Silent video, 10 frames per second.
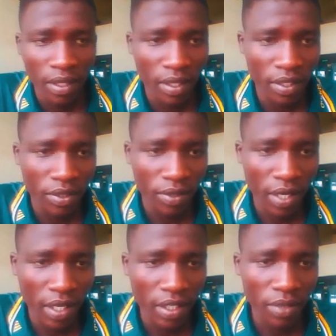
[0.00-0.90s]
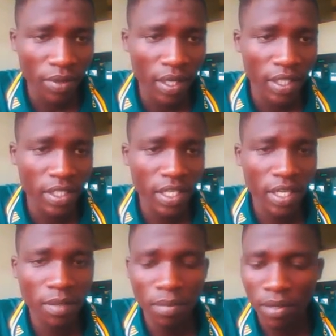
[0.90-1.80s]
you can equally
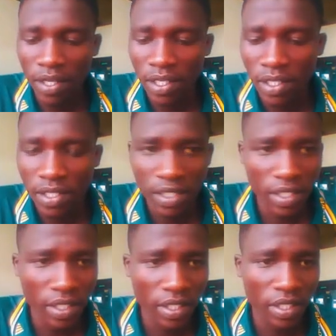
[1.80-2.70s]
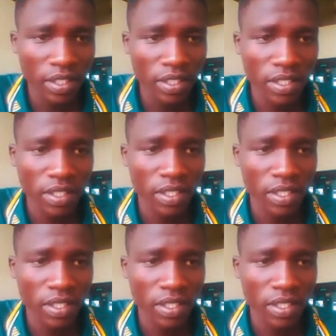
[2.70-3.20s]
type a sentence